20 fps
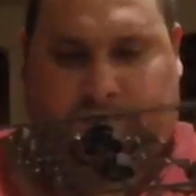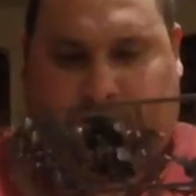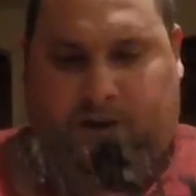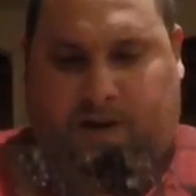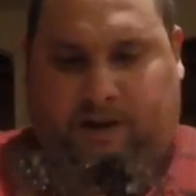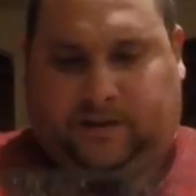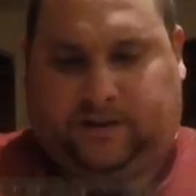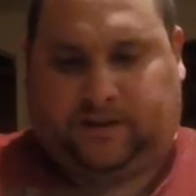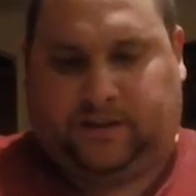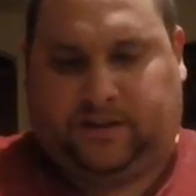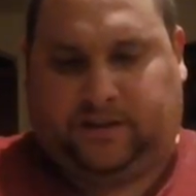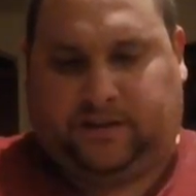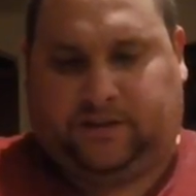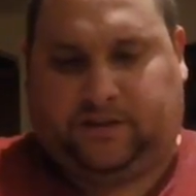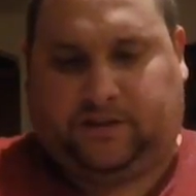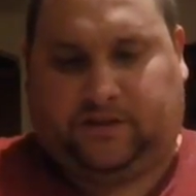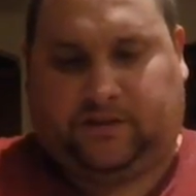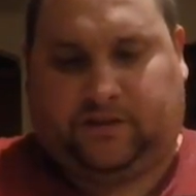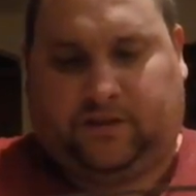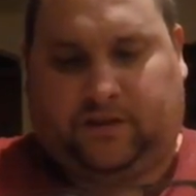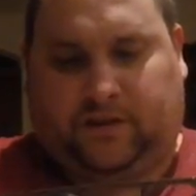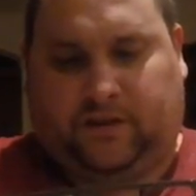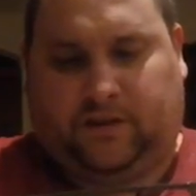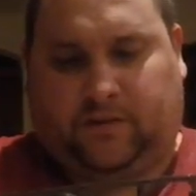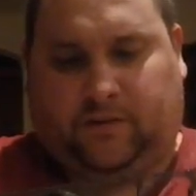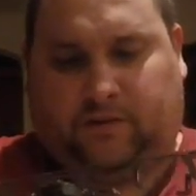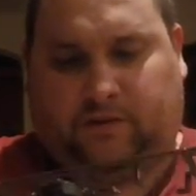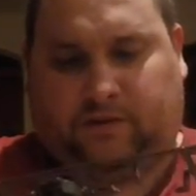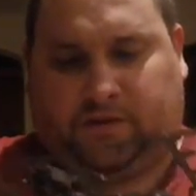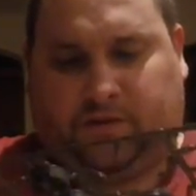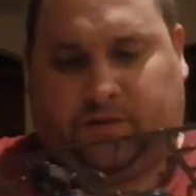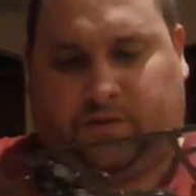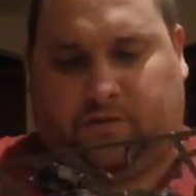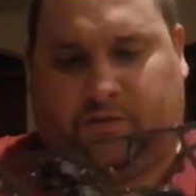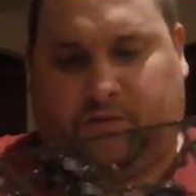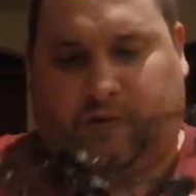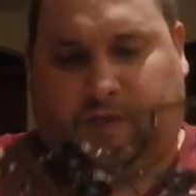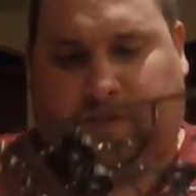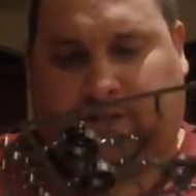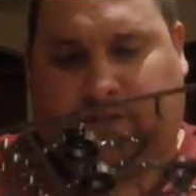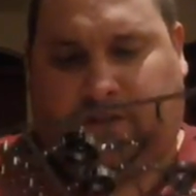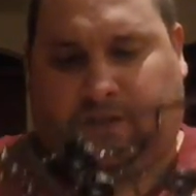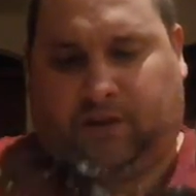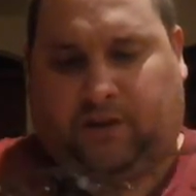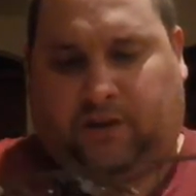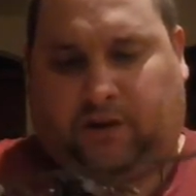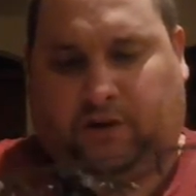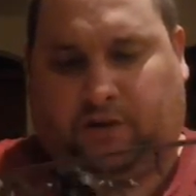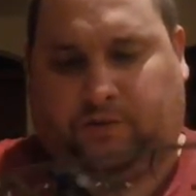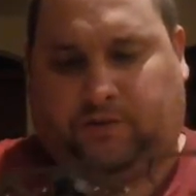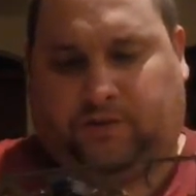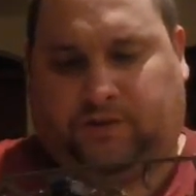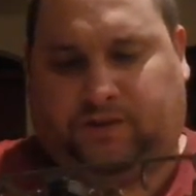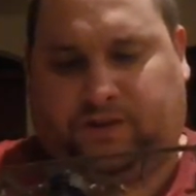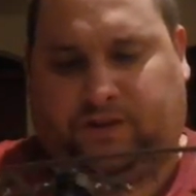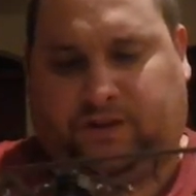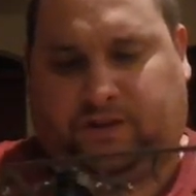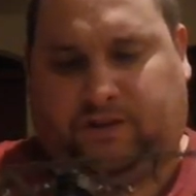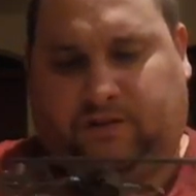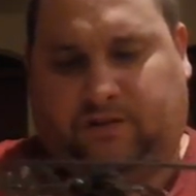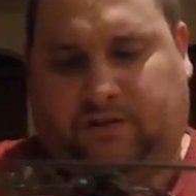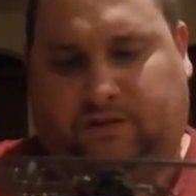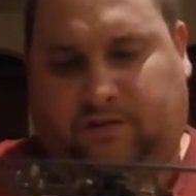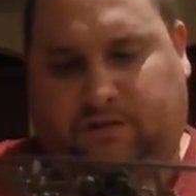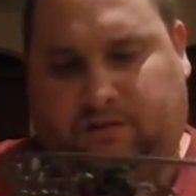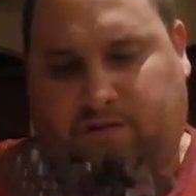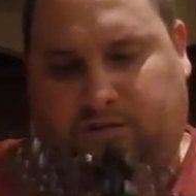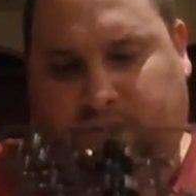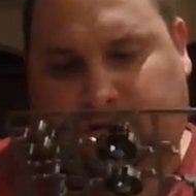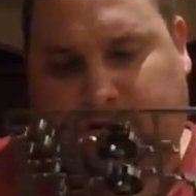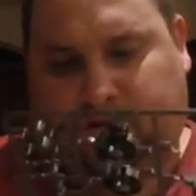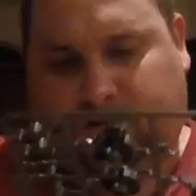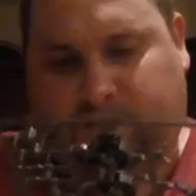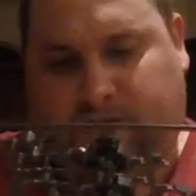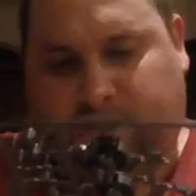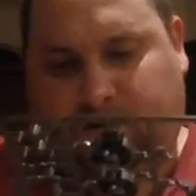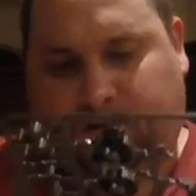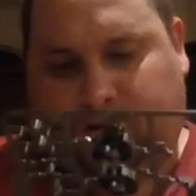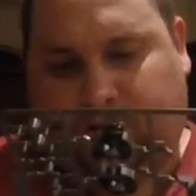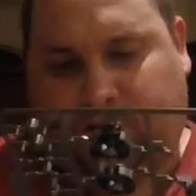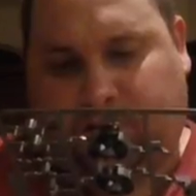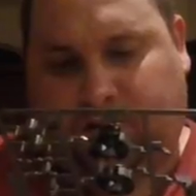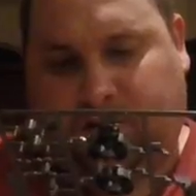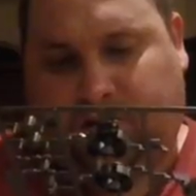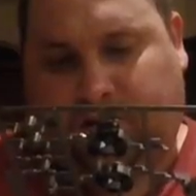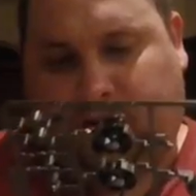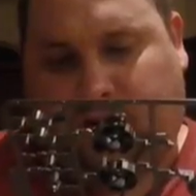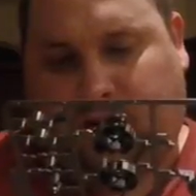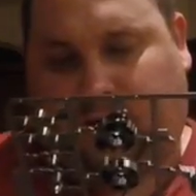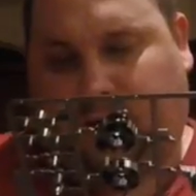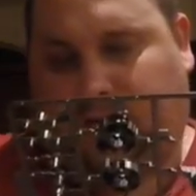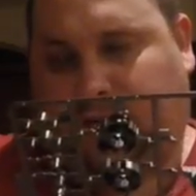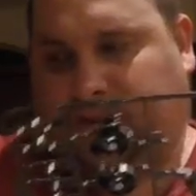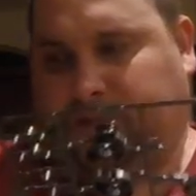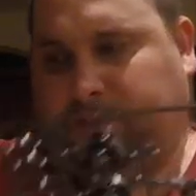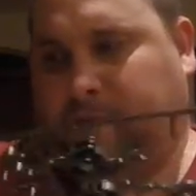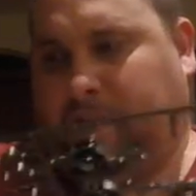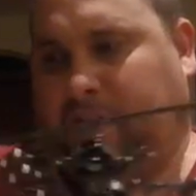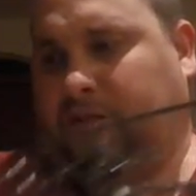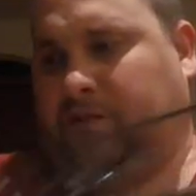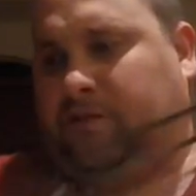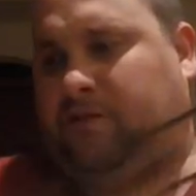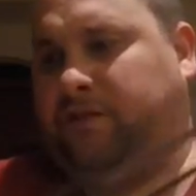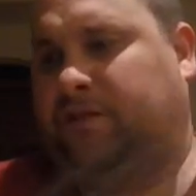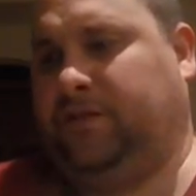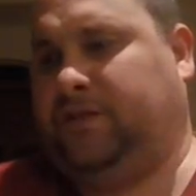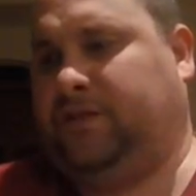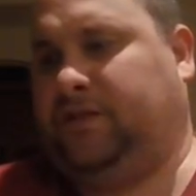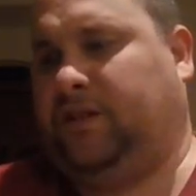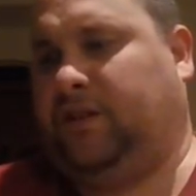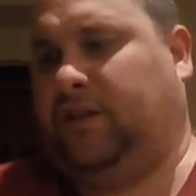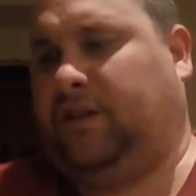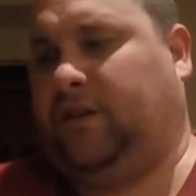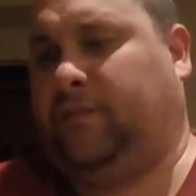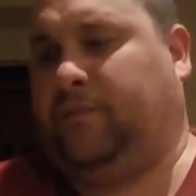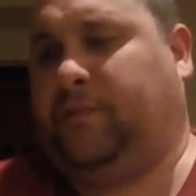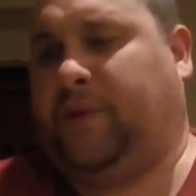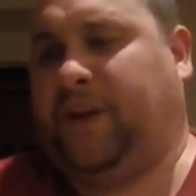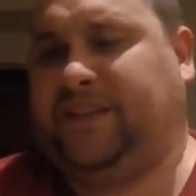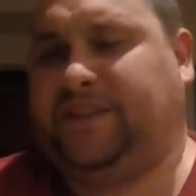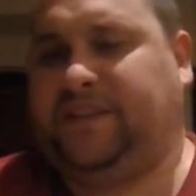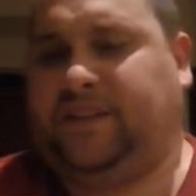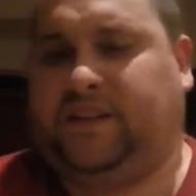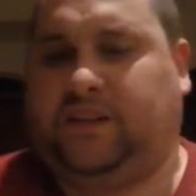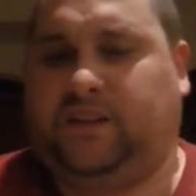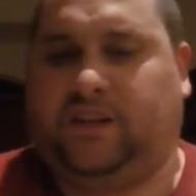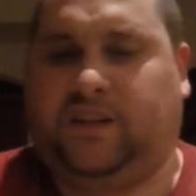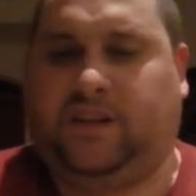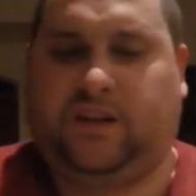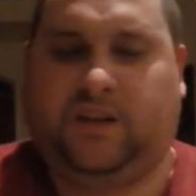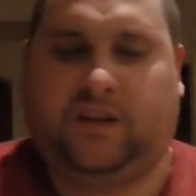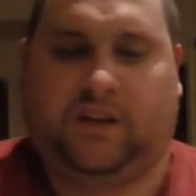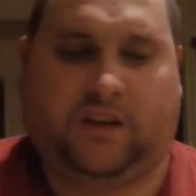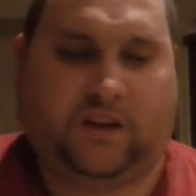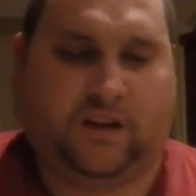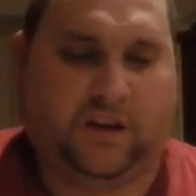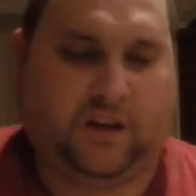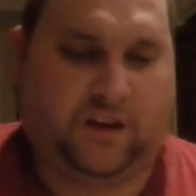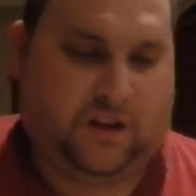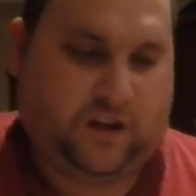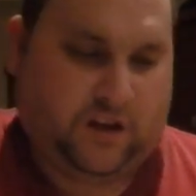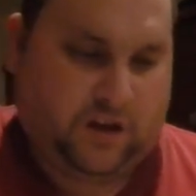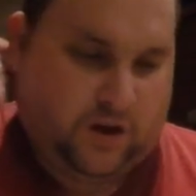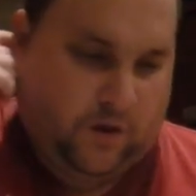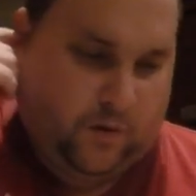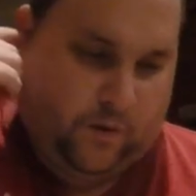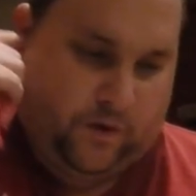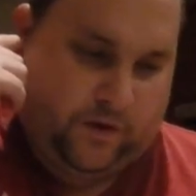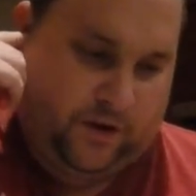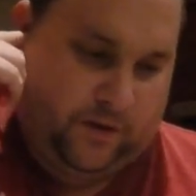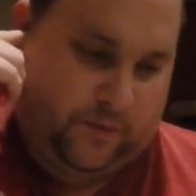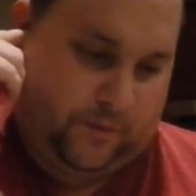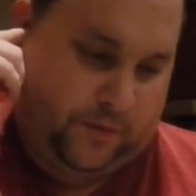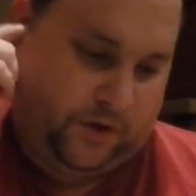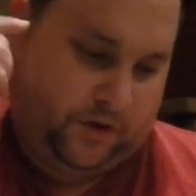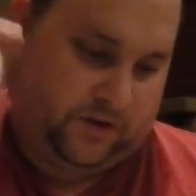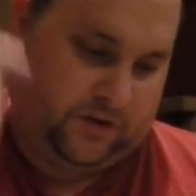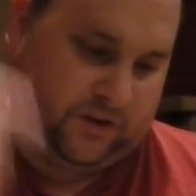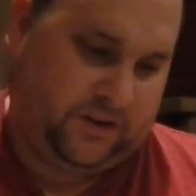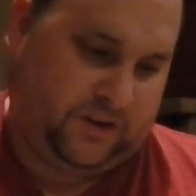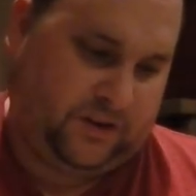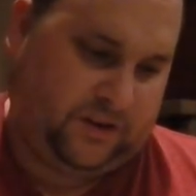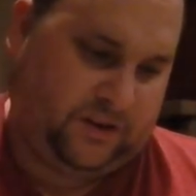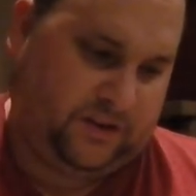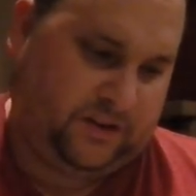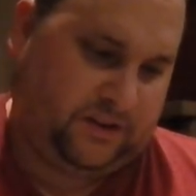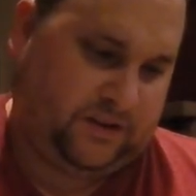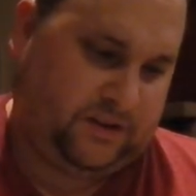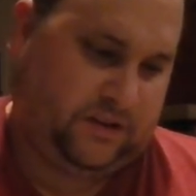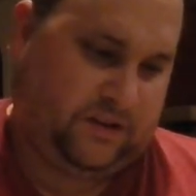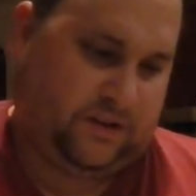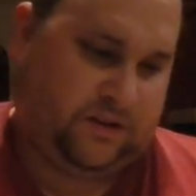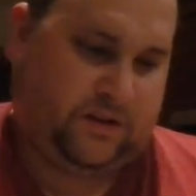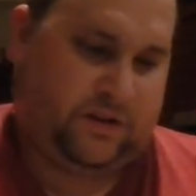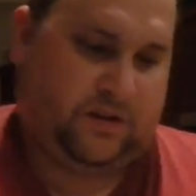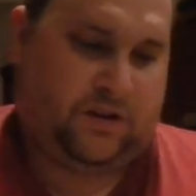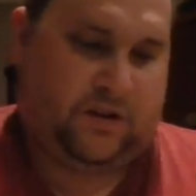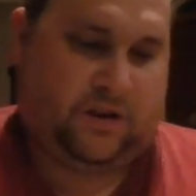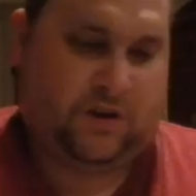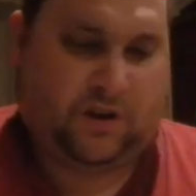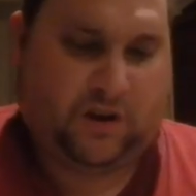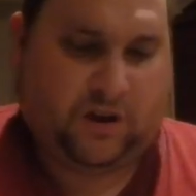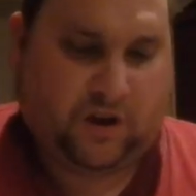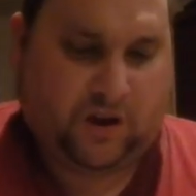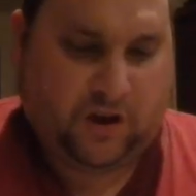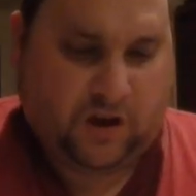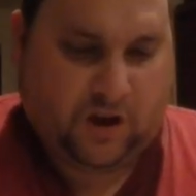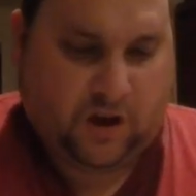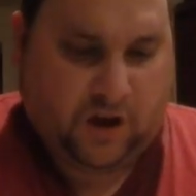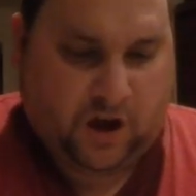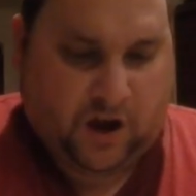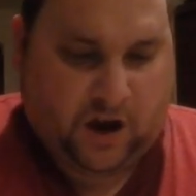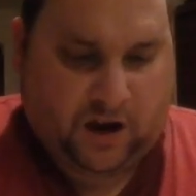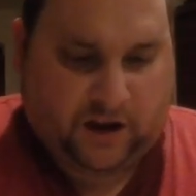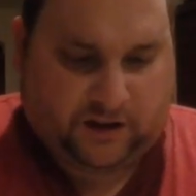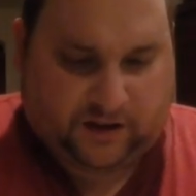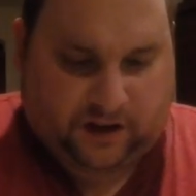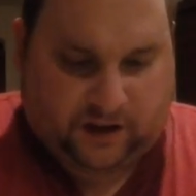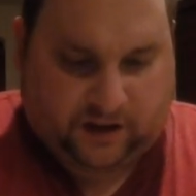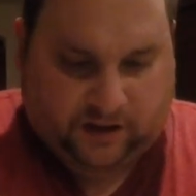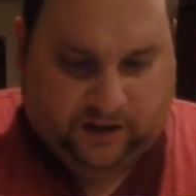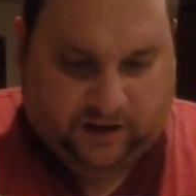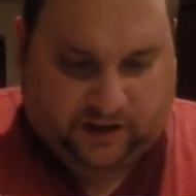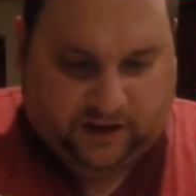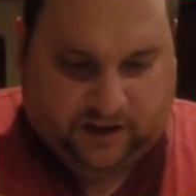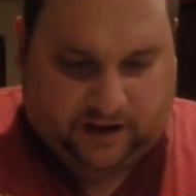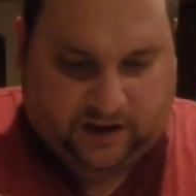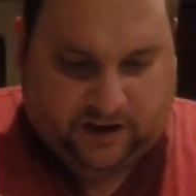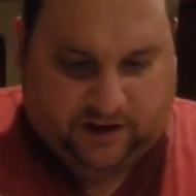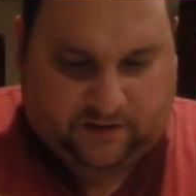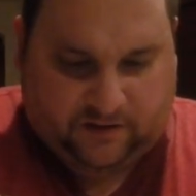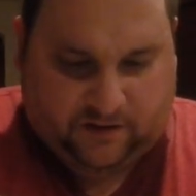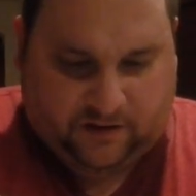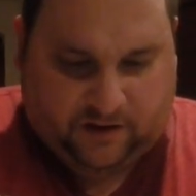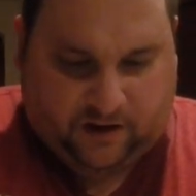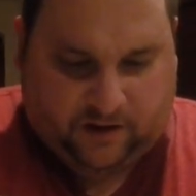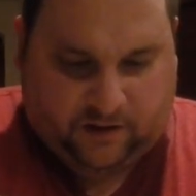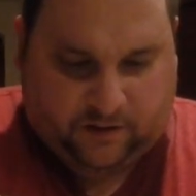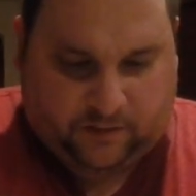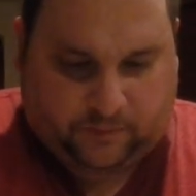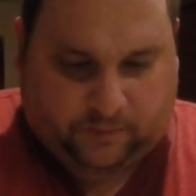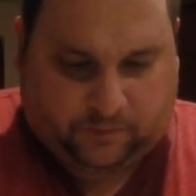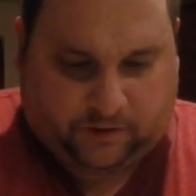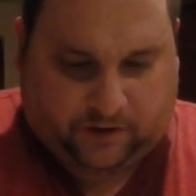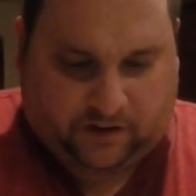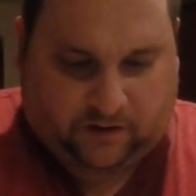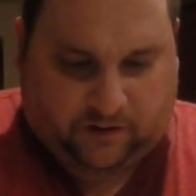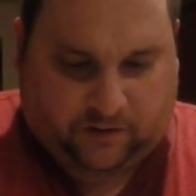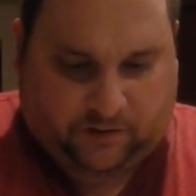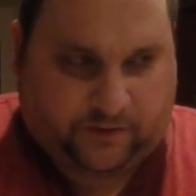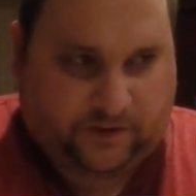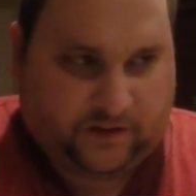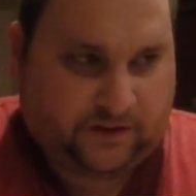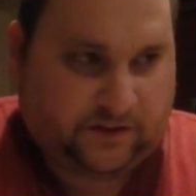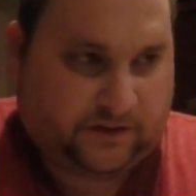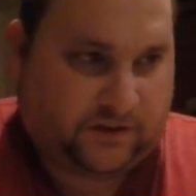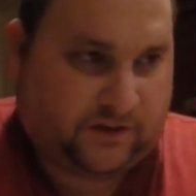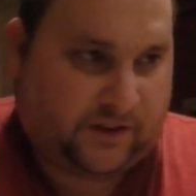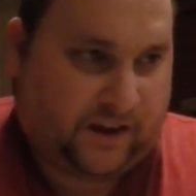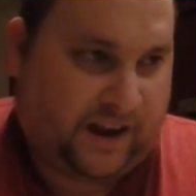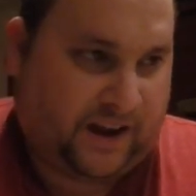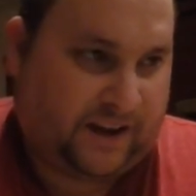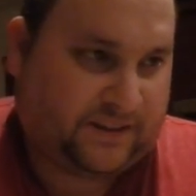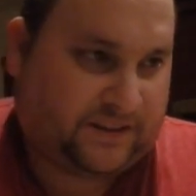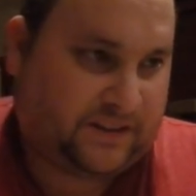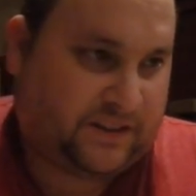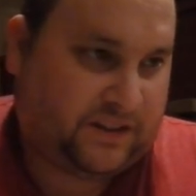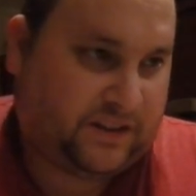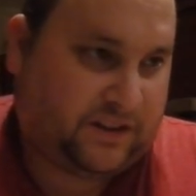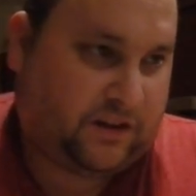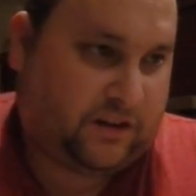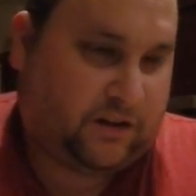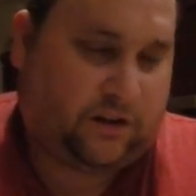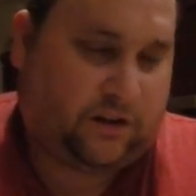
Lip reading: And since what's so cool about the gusion with this model is basically when you're building this, it's unlike any of the other blood orphans, as in